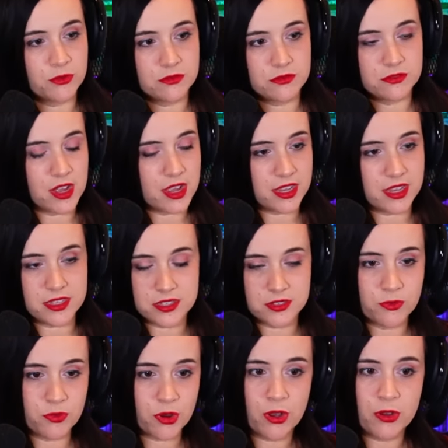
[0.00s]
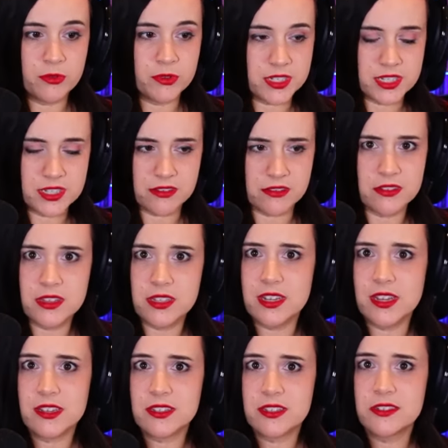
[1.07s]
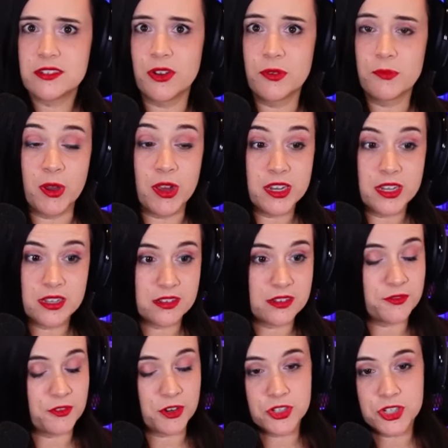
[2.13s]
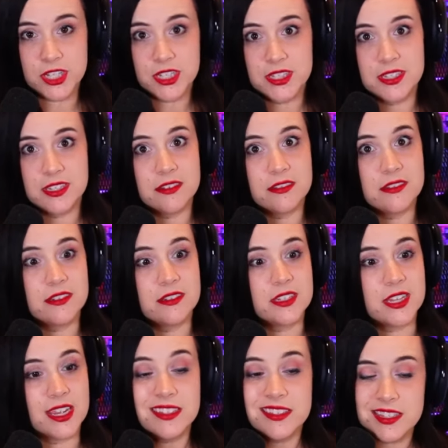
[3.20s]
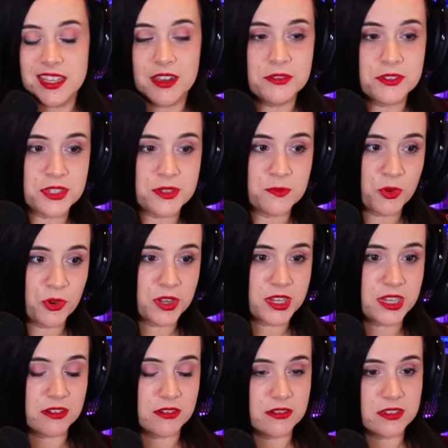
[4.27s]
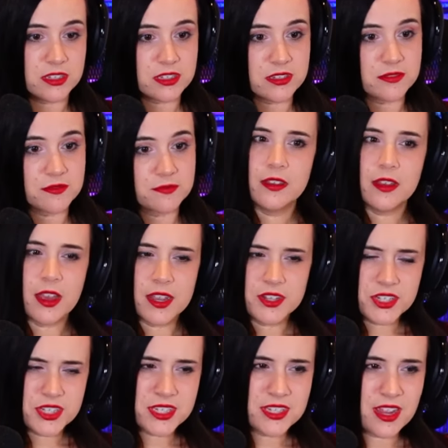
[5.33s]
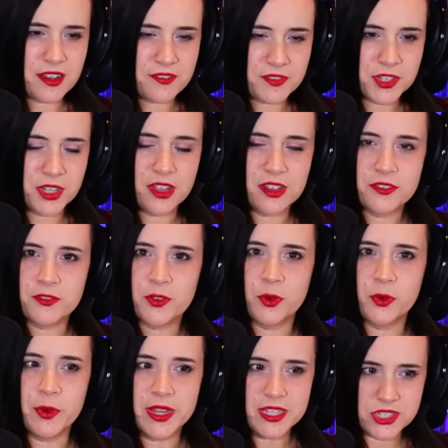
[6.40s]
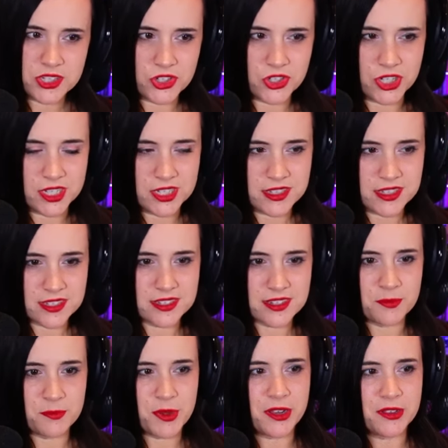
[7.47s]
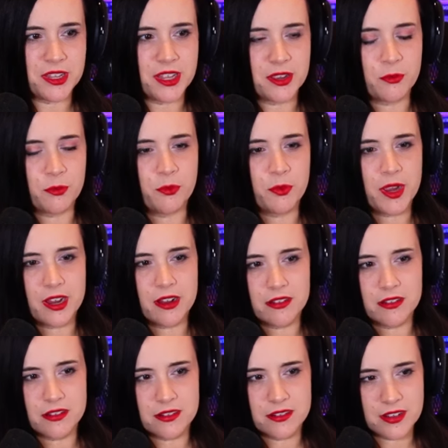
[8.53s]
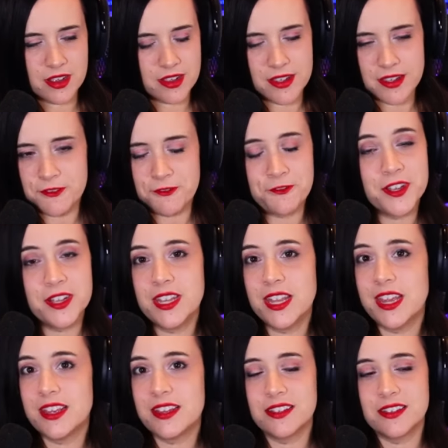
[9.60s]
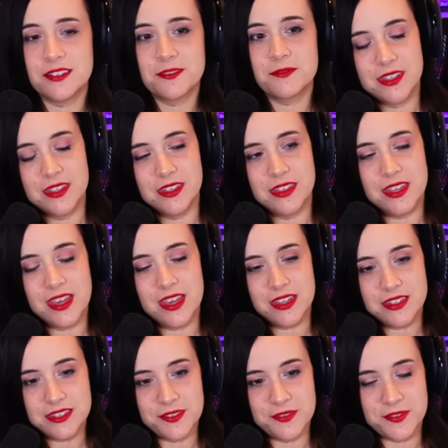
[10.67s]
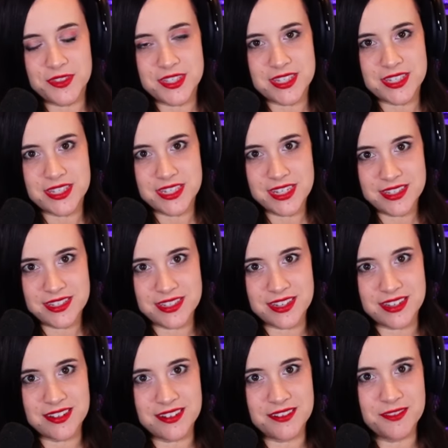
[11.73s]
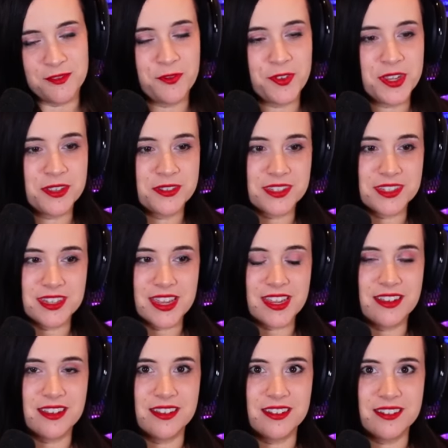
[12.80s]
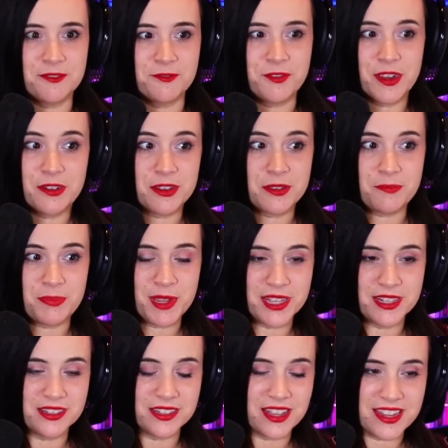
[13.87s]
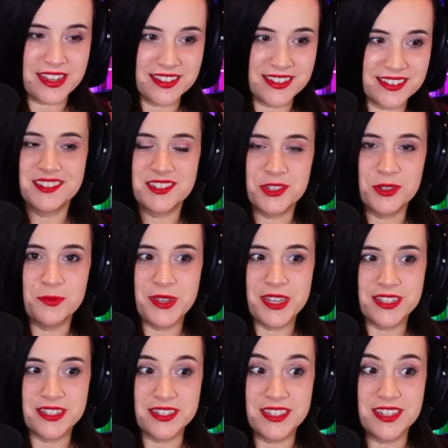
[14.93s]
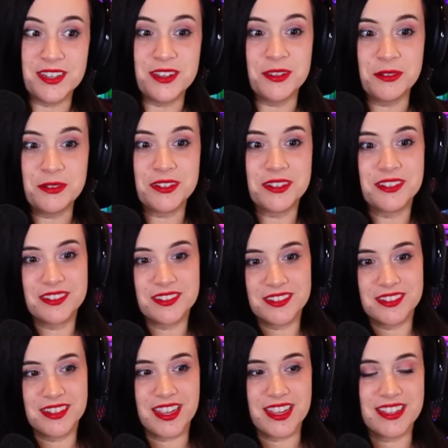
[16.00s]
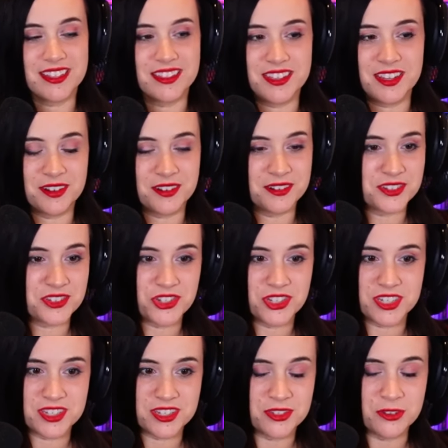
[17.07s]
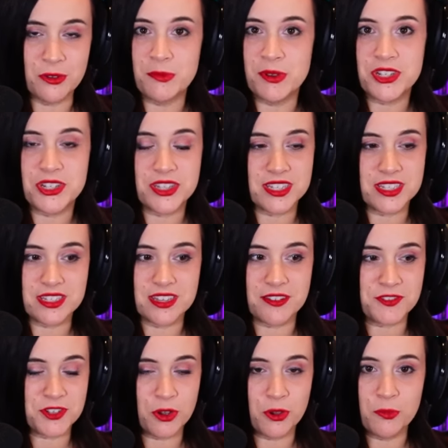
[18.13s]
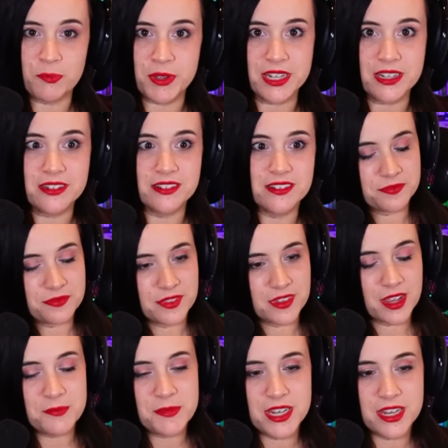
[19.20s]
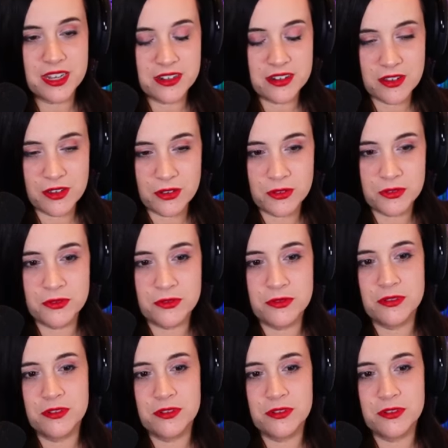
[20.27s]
I guess, grow until the next harmonic convergence in 10,000 more years. I just have a lot of questions about, like, where... I feel like the end of this season feels like a very big, like, to be continued. Like, there's just so much that's left open. I mean, I know